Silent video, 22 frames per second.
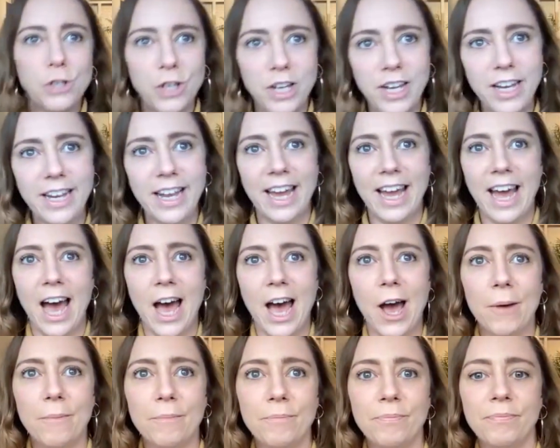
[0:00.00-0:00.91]
sheet
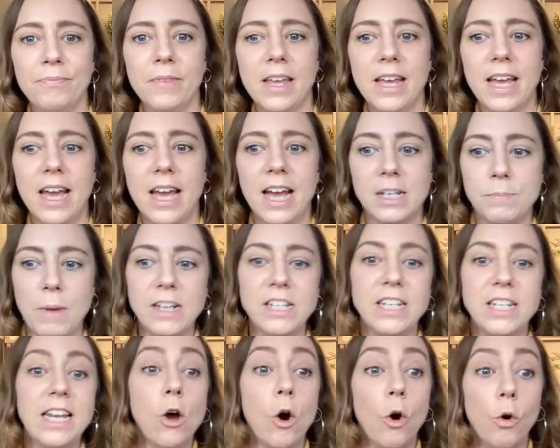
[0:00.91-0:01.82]
has
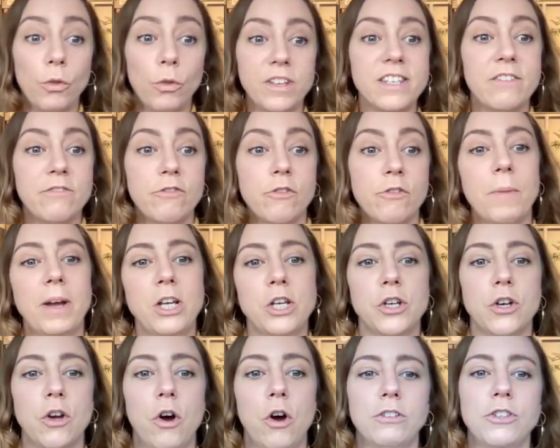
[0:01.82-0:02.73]
basically got all this
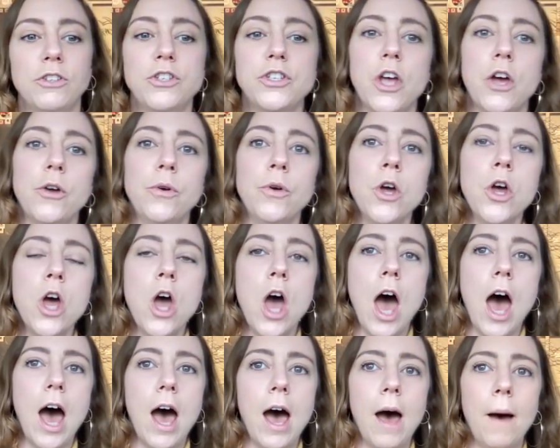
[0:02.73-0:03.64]
information on. So
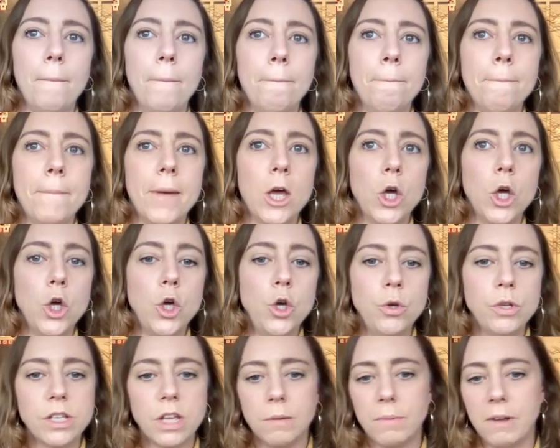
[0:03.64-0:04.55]

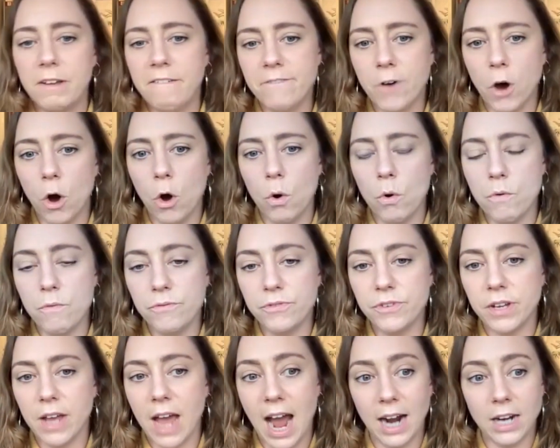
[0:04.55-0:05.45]
who's going to be
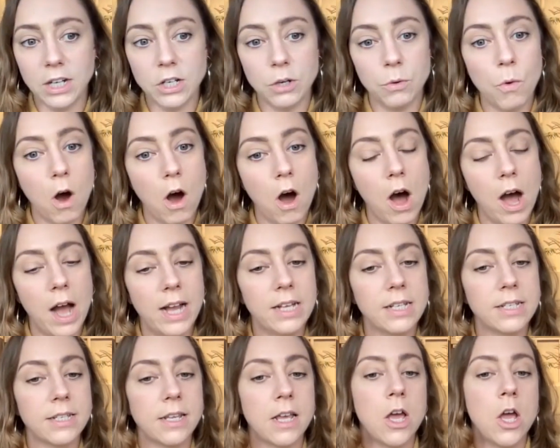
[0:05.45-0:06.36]
involved
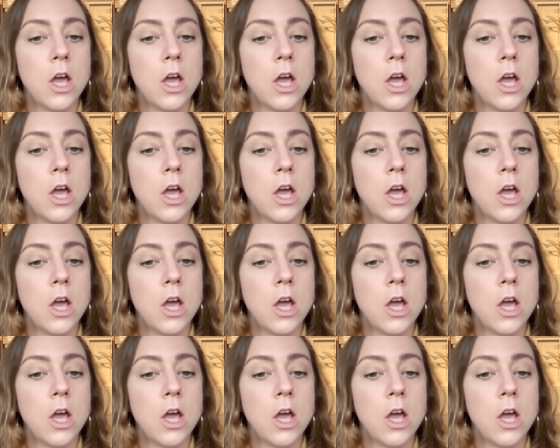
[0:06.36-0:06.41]
actor-wise,